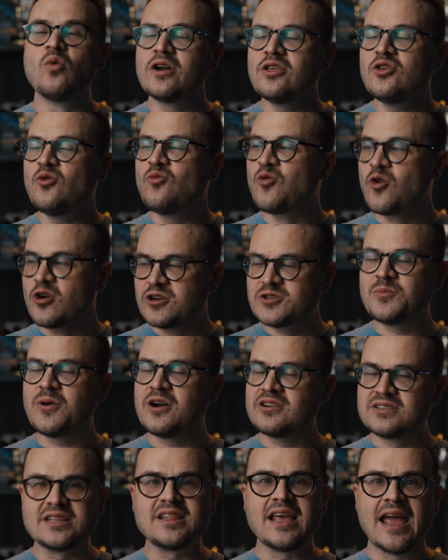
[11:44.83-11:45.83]
One of the worst
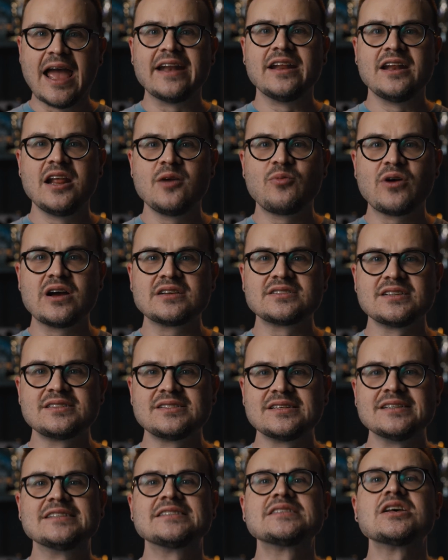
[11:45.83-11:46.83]
parts of the editing
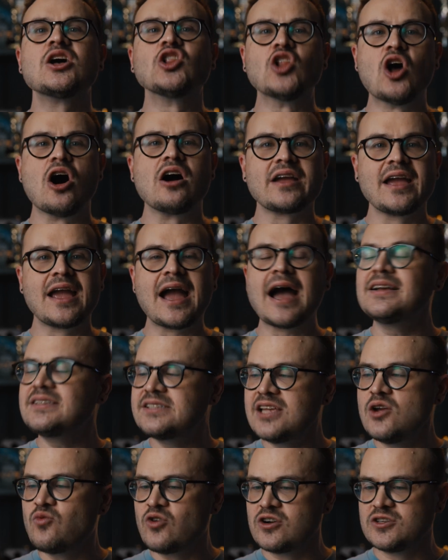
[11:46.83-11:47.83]
process is logging. I
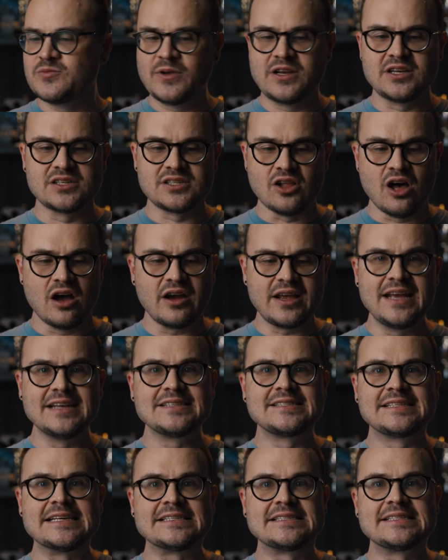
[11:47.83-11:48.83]
say worst because logging
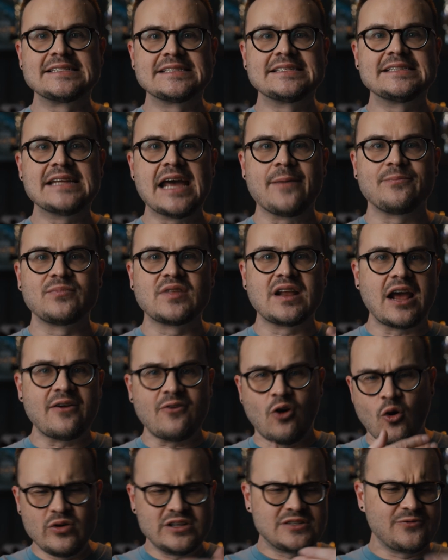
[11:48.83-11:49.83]
is this step that I
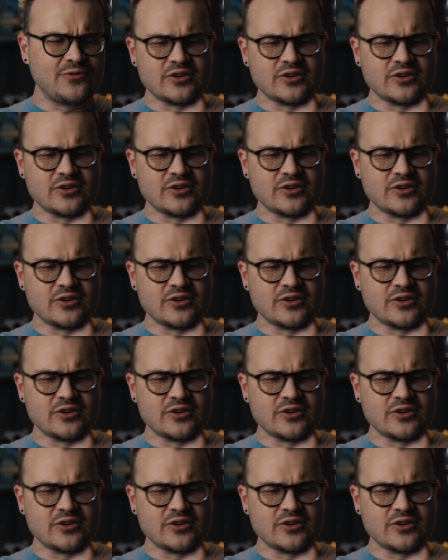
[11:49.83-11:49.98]
always